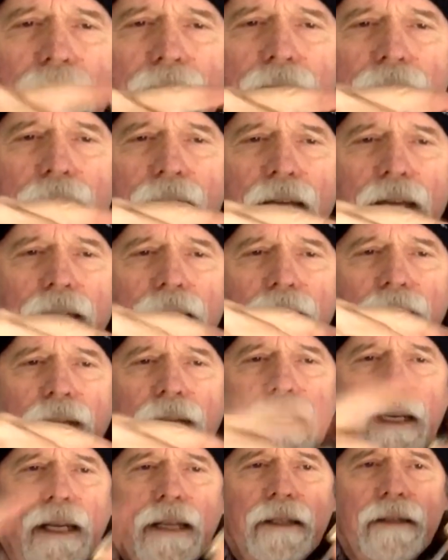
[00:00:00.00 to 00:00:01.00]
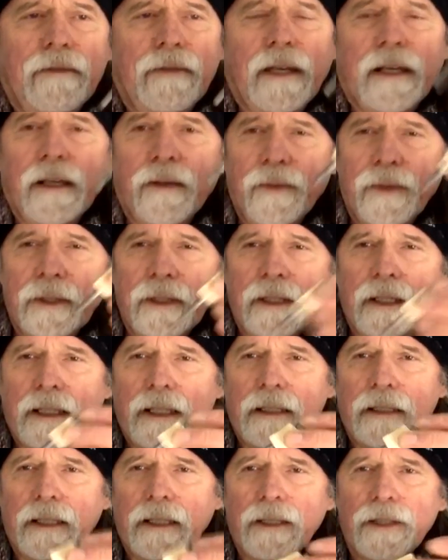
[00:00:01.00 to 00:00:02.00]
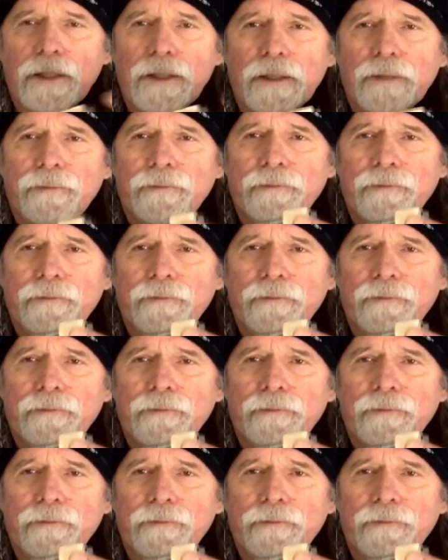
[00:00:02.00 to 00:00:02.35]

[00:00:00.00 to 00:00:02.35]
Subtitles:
exactly the right length of nut, I wouldn't need this.